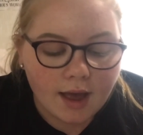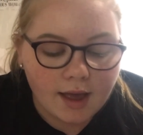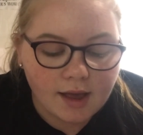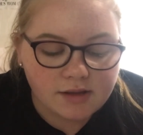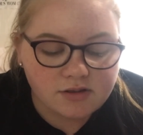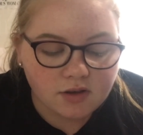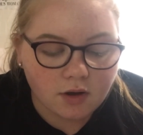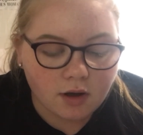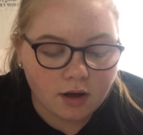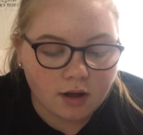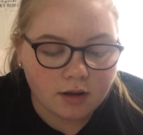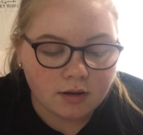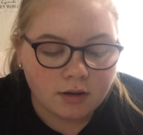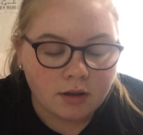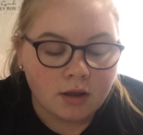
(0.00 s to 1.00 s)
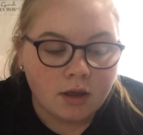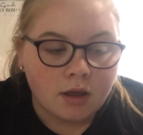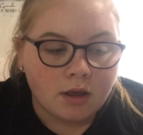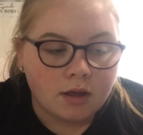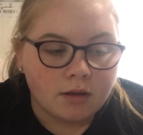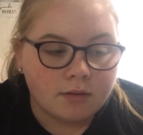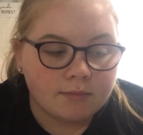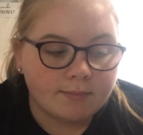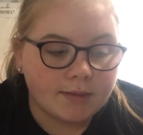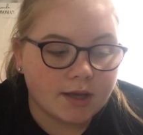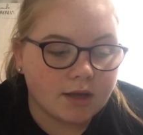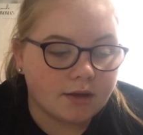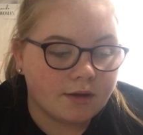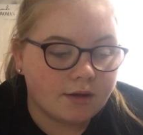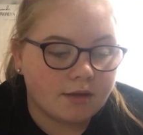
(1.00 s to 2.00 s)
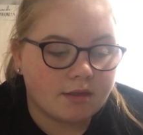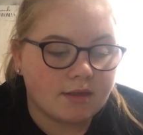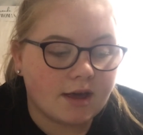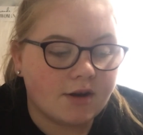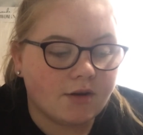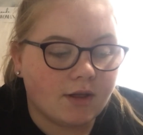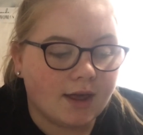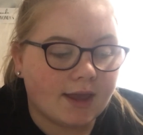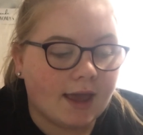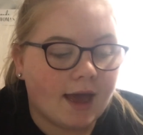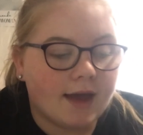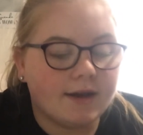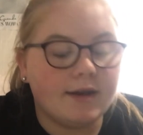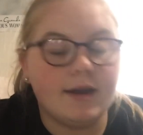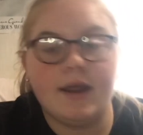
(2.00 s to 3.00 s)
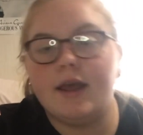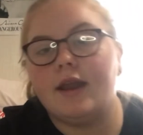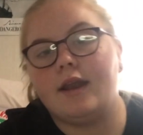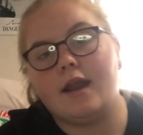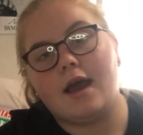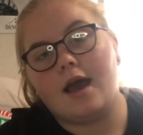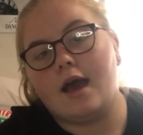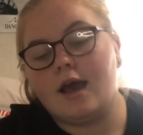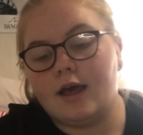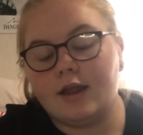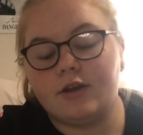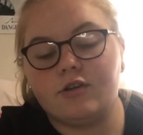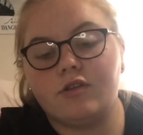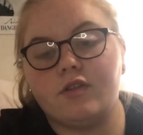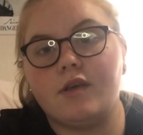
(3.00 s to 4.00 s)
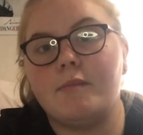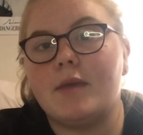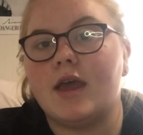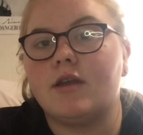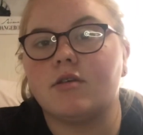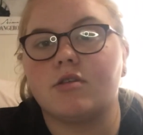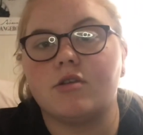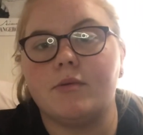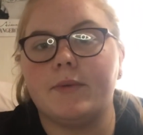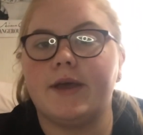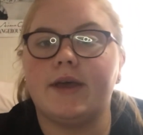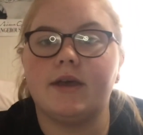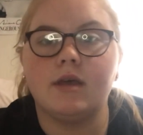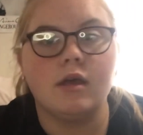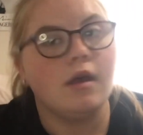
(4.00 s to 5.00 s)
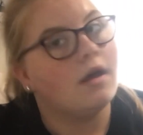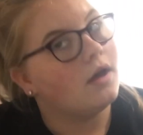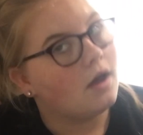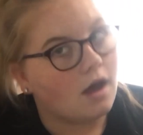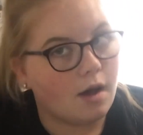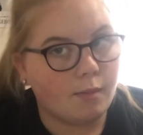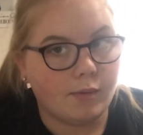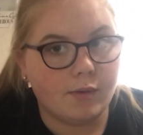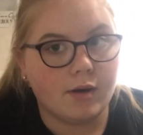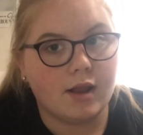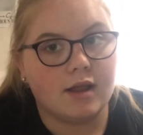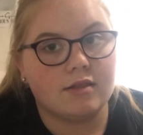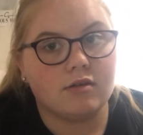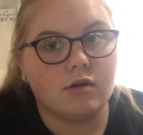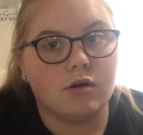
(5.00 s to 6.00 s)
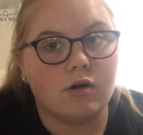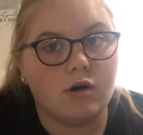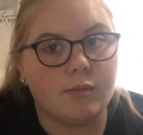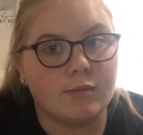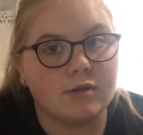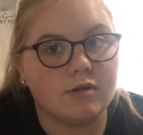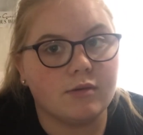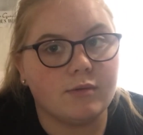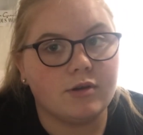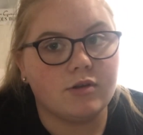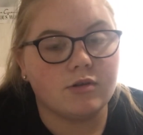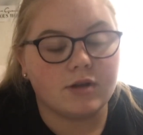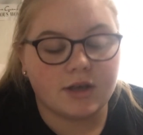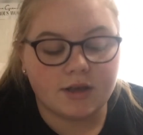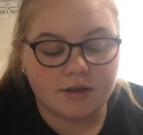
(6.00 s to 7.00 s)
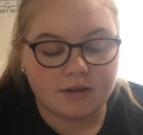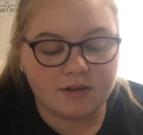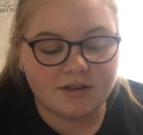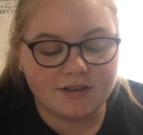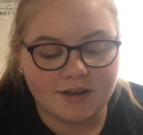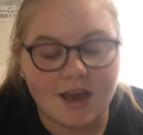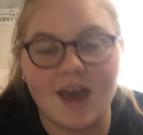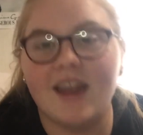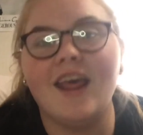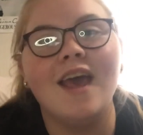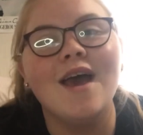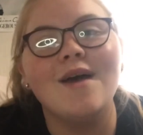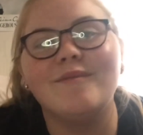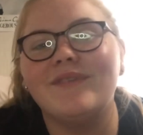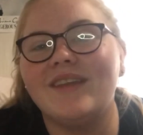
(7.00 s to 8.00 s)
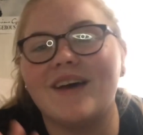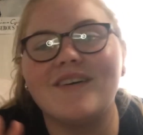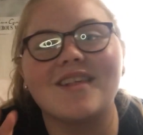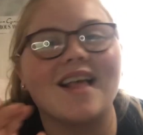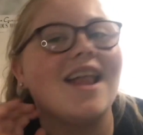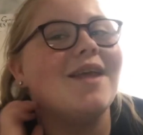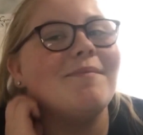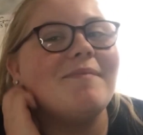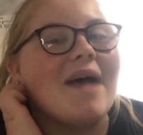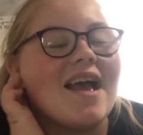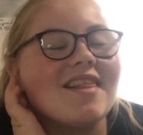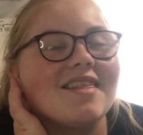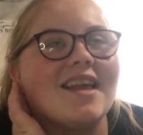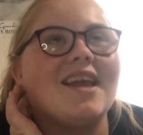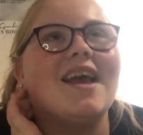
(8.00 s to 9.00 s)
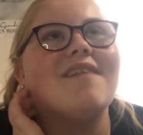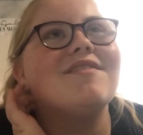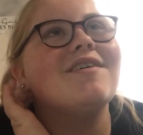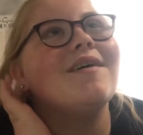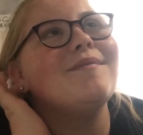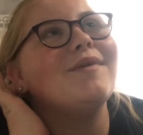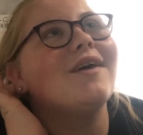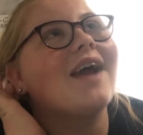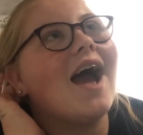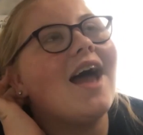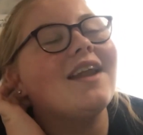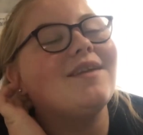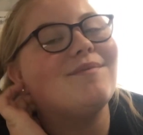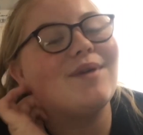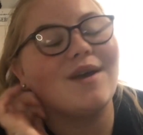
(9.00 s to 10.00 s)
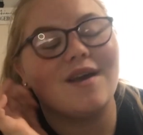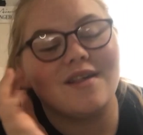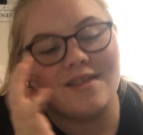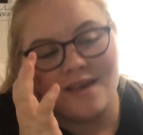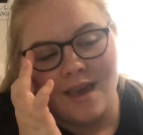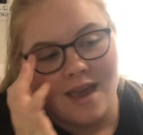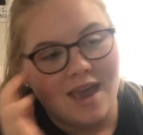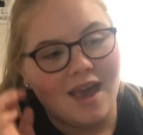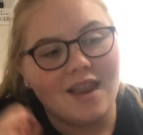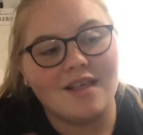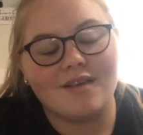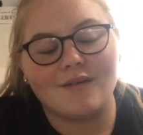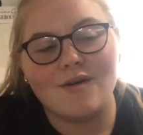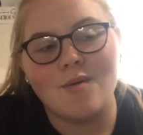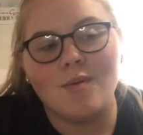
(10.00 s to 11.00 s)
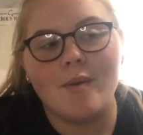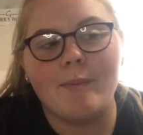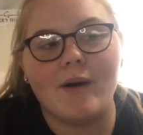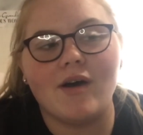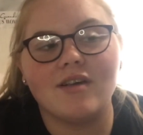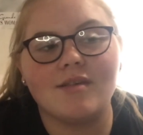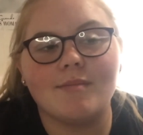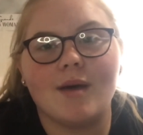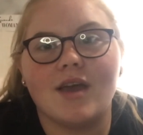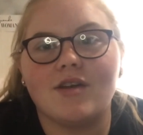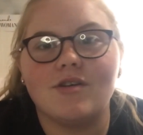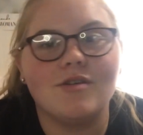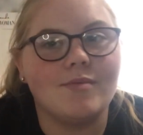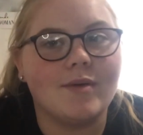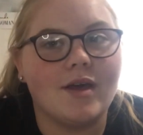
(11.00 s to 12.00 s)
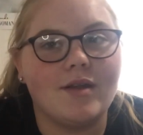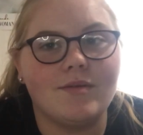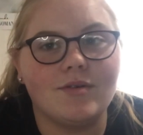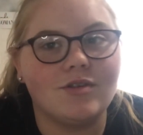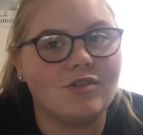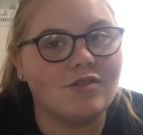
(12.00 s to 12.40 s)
at all because I don't like gardening, and they made us do it and we were allowed to go home until we'd done it. But that was like the best thing ever when we were gardening because there's a couple of boys in my group and we were